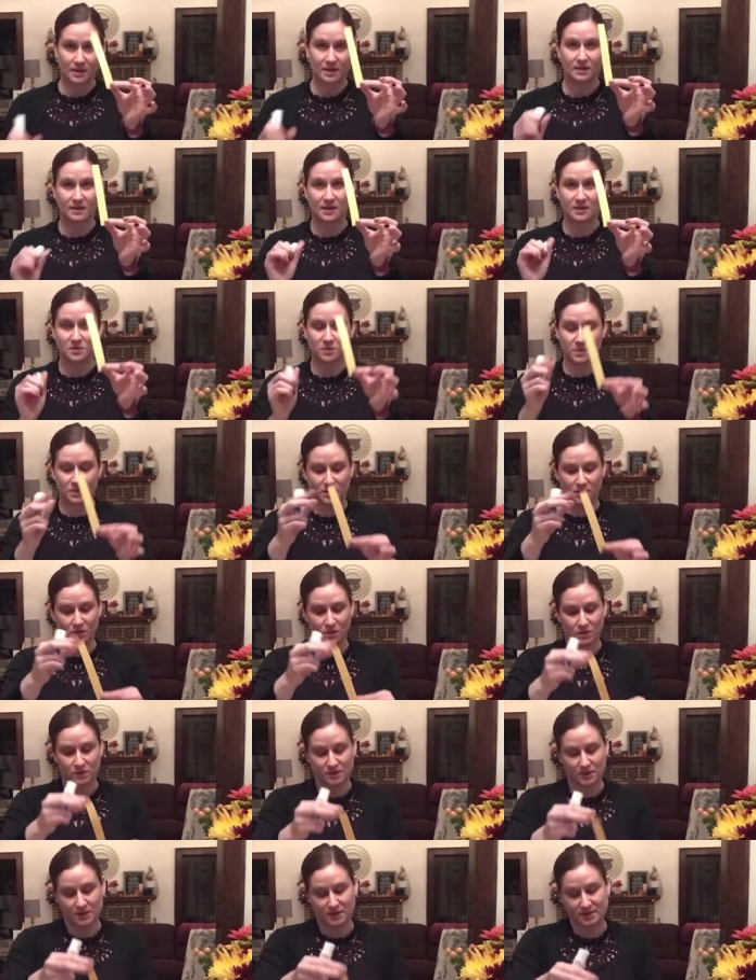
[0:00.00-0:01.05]
This one
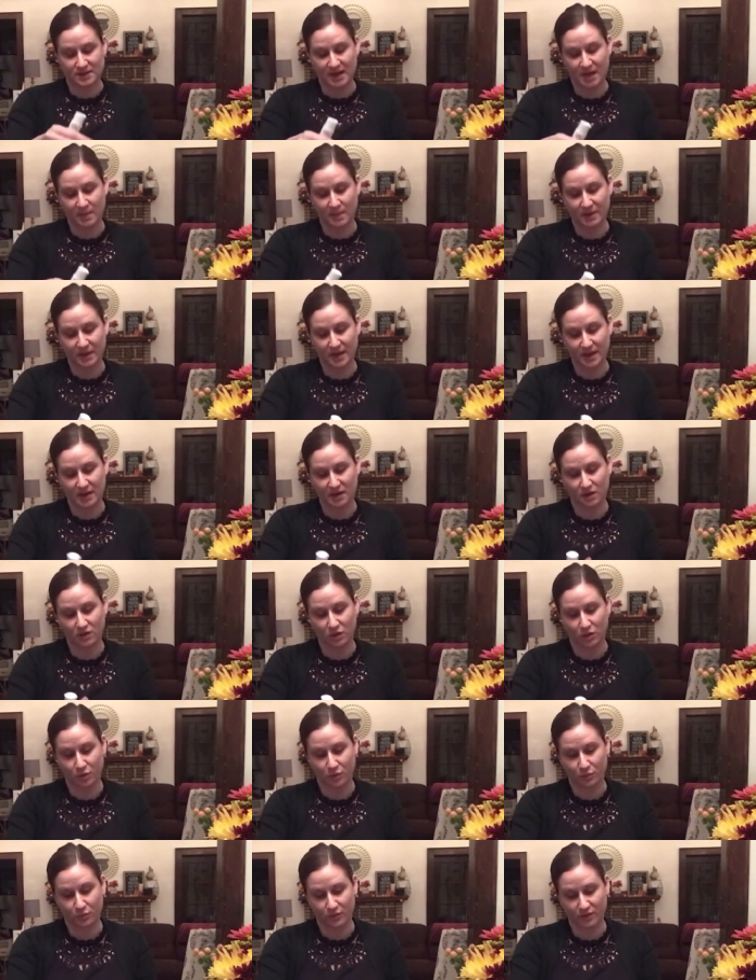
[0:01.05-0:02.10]
goes on top again,
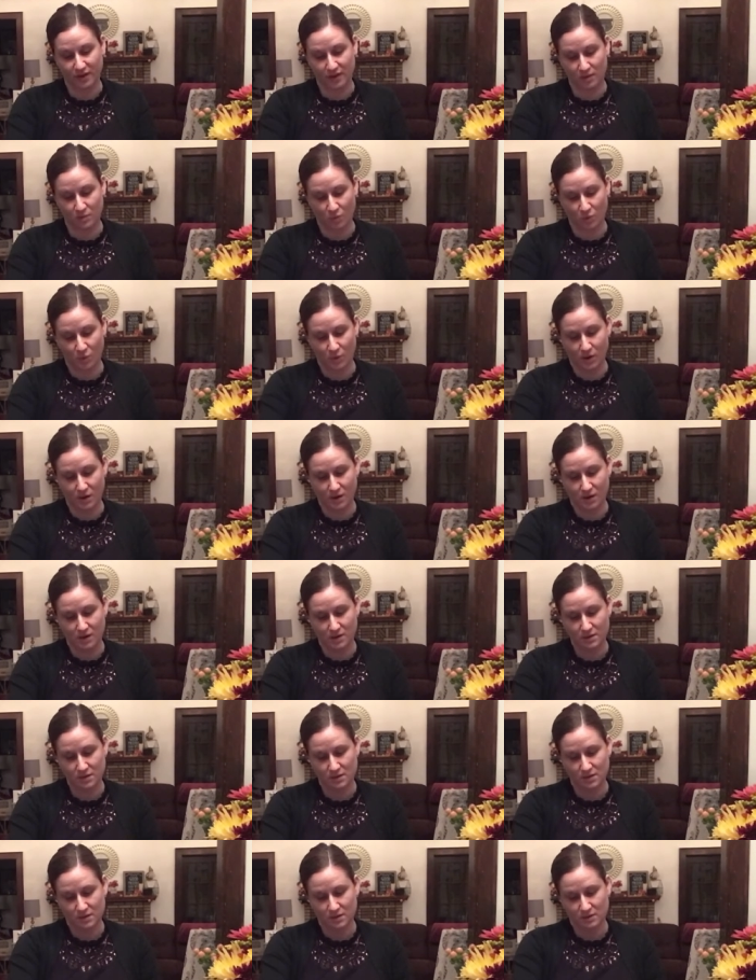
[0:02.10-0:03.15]
three more.
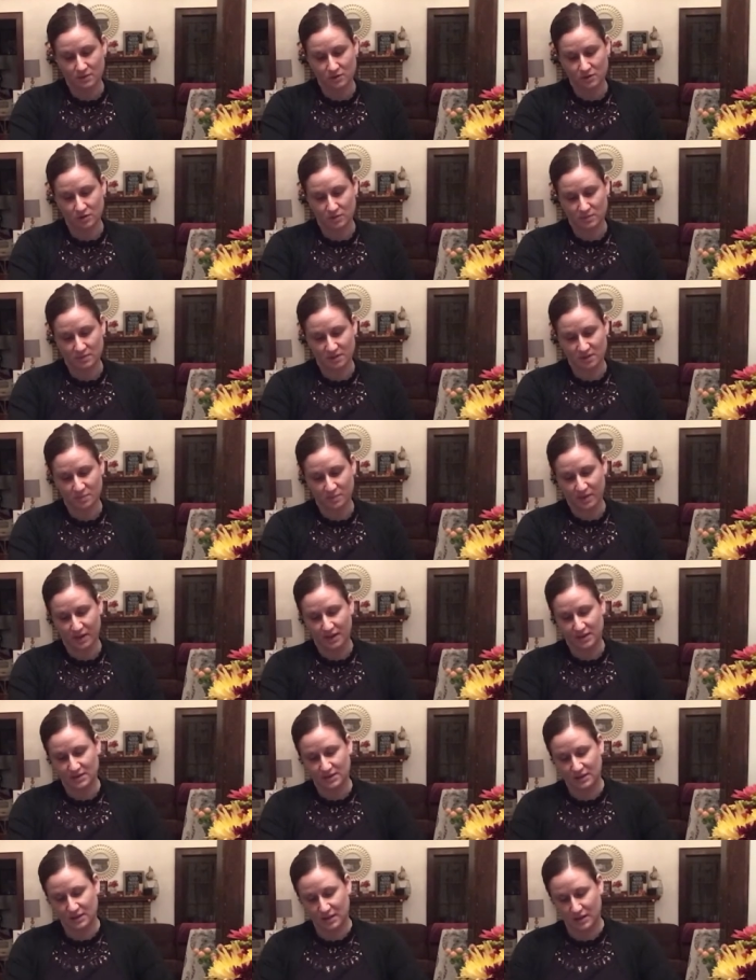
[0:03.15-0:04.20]
So I'm
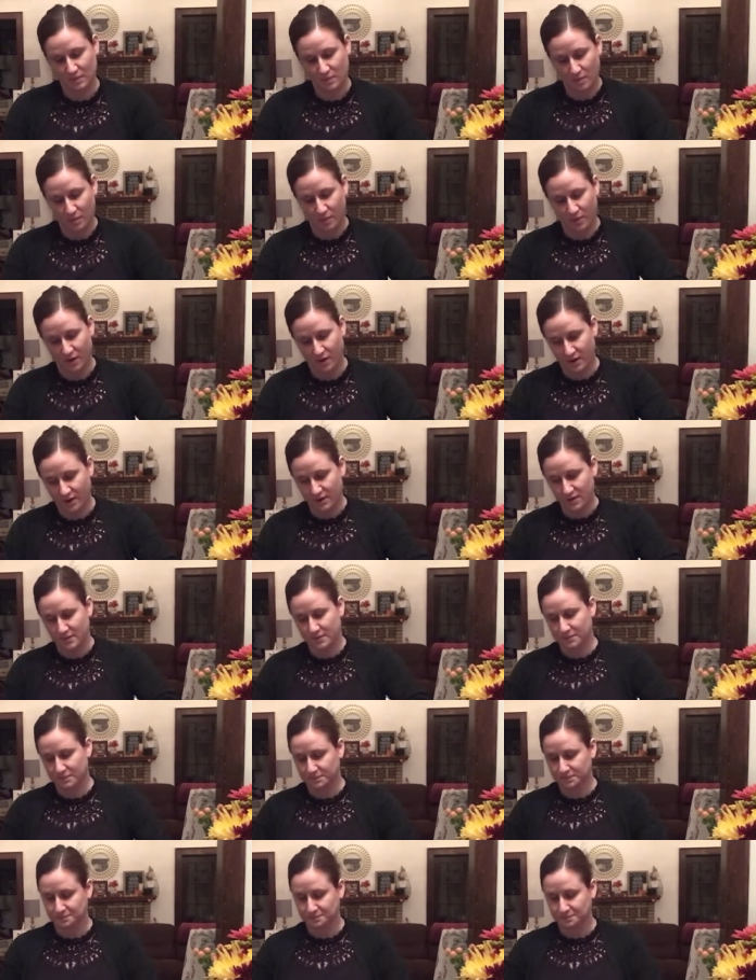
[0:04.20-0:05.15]
spacing them apart.